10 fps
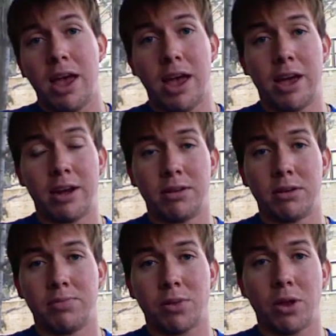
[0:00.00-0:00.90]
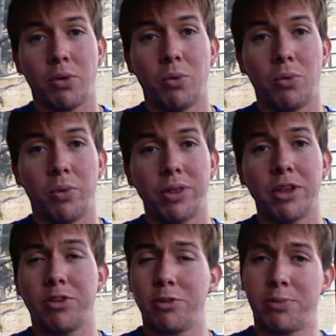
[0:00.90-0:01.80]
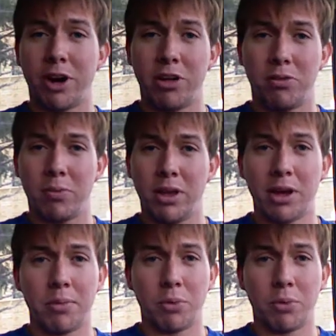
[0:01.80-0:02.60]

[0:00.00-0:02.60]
and one thing that surprised me